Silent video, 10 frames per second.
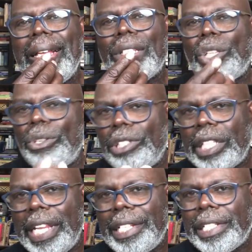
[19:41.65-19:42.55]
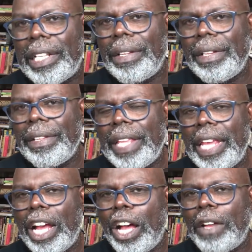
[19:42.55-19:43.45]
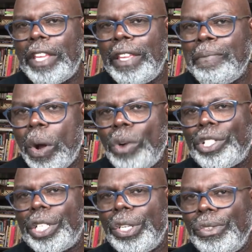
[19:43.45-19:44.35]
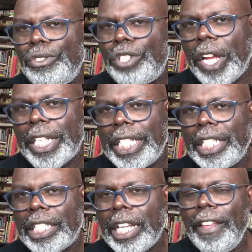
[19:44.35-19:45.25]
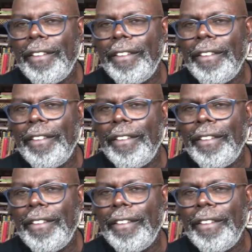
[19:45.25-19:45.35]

So since they are emotional junkies,